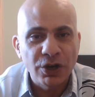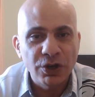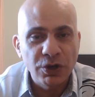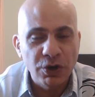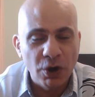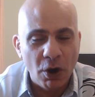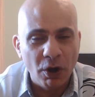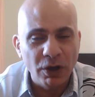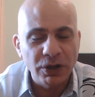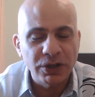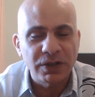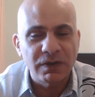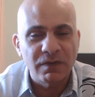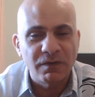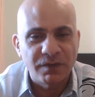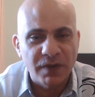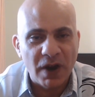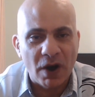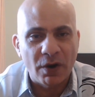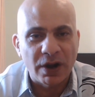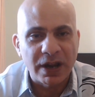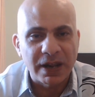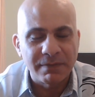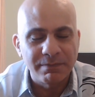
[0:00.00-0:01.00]
not
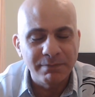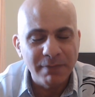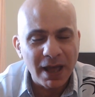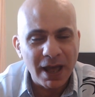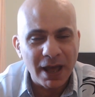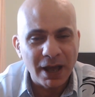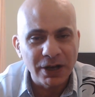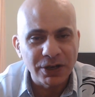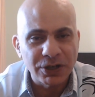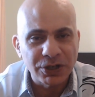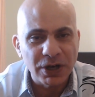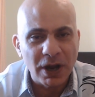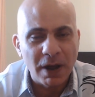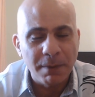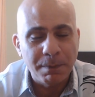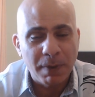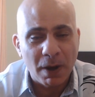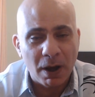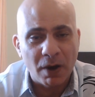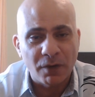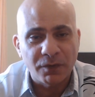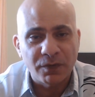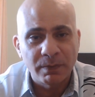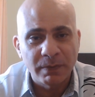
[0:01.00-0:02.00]
very much,
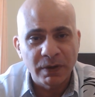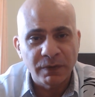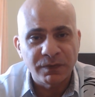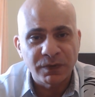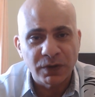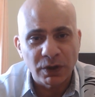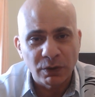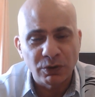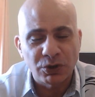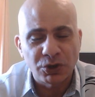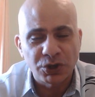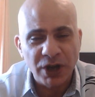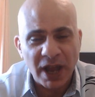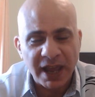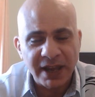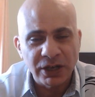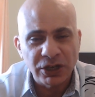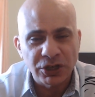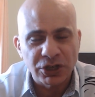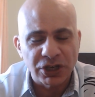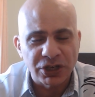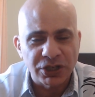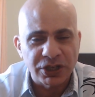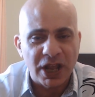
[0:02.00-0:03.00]
apart from a few
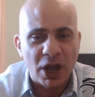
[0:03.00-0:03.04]
changes.